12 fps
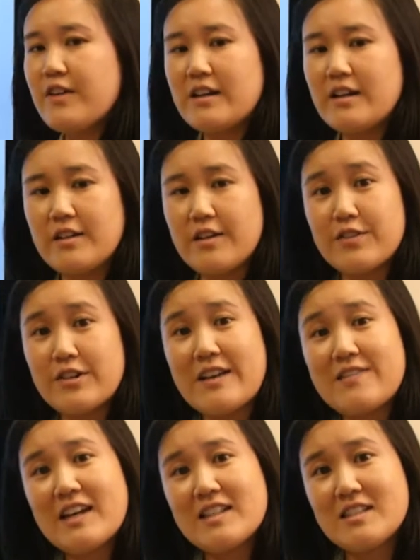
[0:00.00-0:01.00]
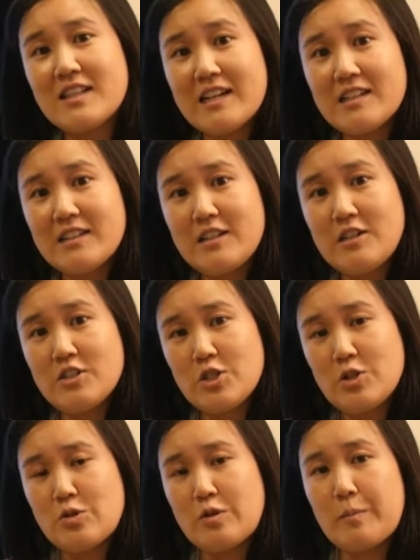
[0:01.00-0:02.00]
of fatty liver, and that's likely
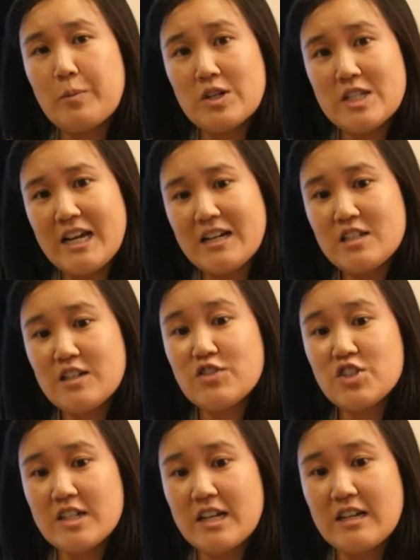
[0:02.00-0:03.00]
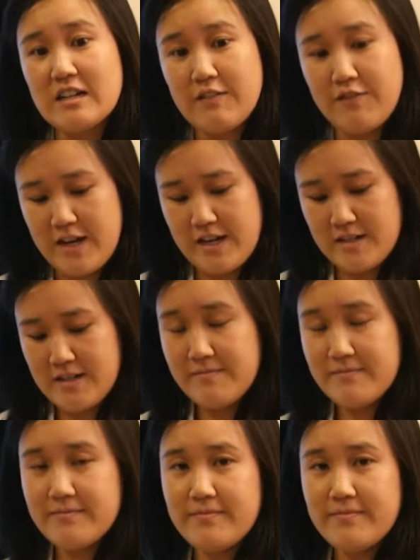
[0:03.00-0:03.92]
due to a protective genetic effect.